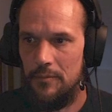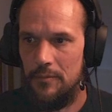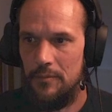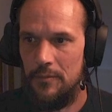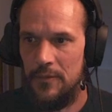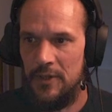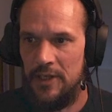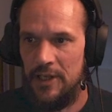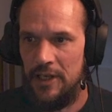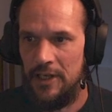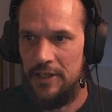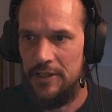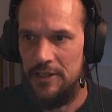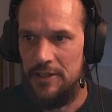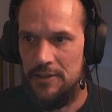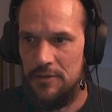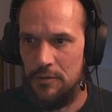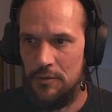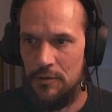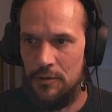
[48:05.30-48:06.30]
Yeah, I
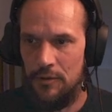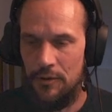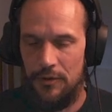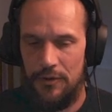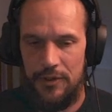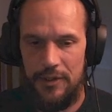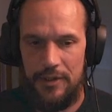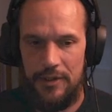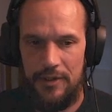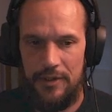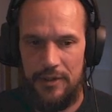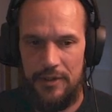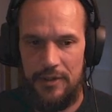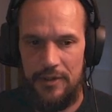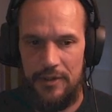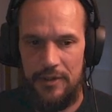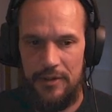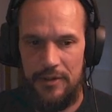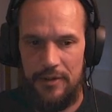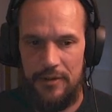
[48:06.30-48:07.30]
need to call
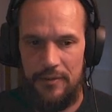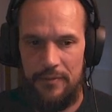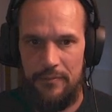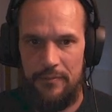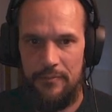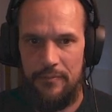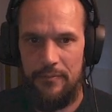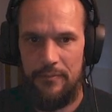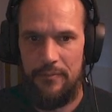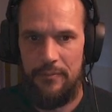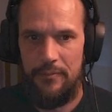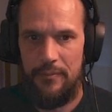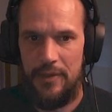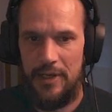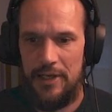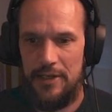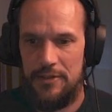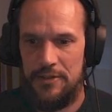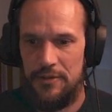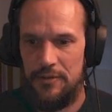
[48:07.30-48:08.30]
the
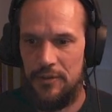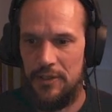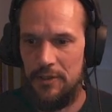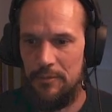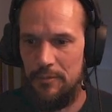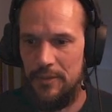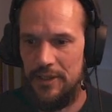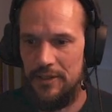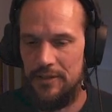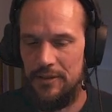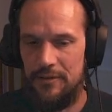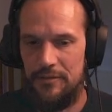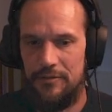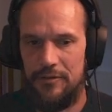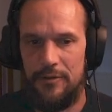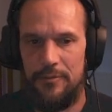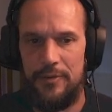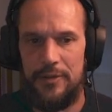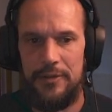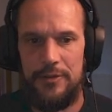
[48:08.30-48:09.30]
place unit method
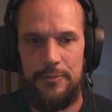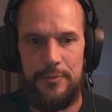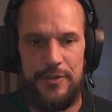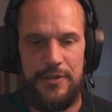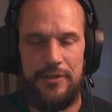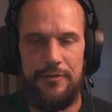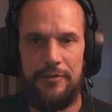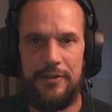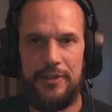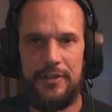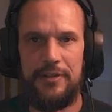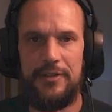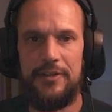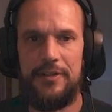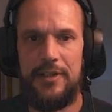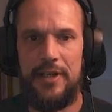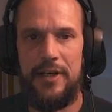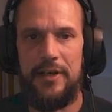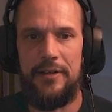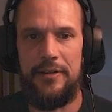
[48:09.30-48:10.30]
from the specific
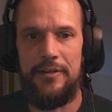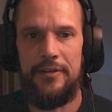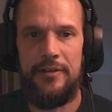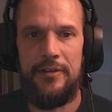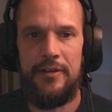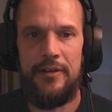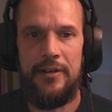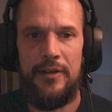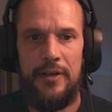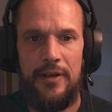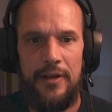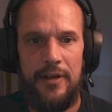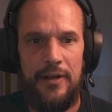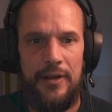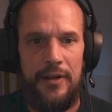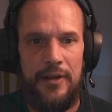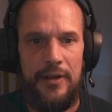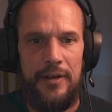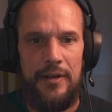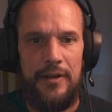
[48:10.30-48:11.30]
tile
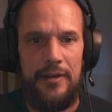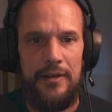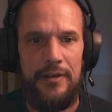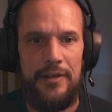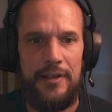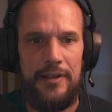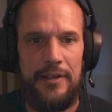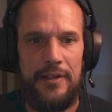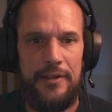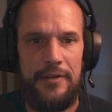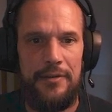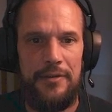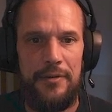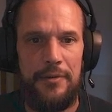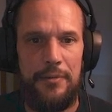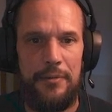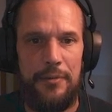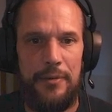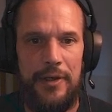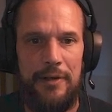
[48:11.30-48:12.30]
that I
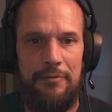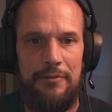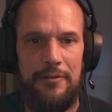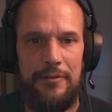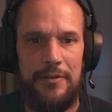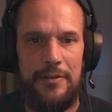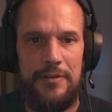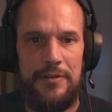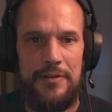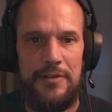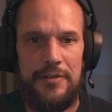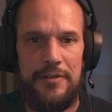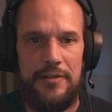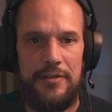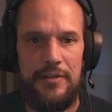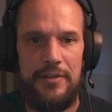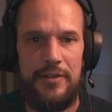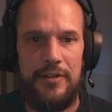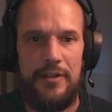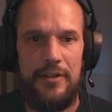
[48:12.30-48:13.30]
do reference
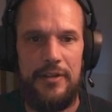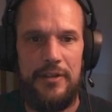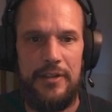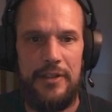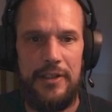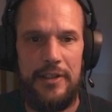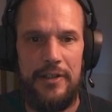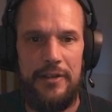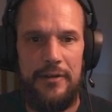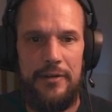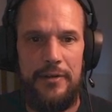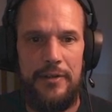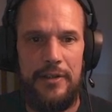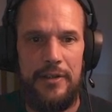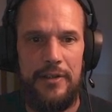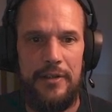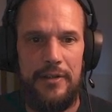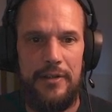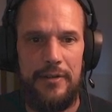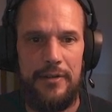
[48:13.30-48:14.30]
here
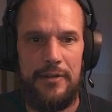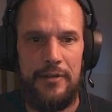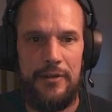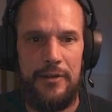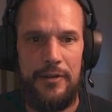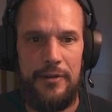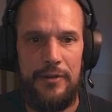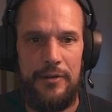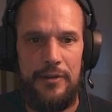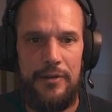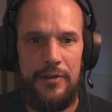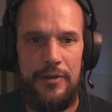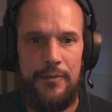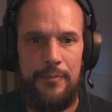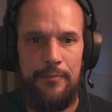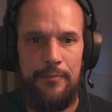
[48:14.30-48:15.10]
in the code.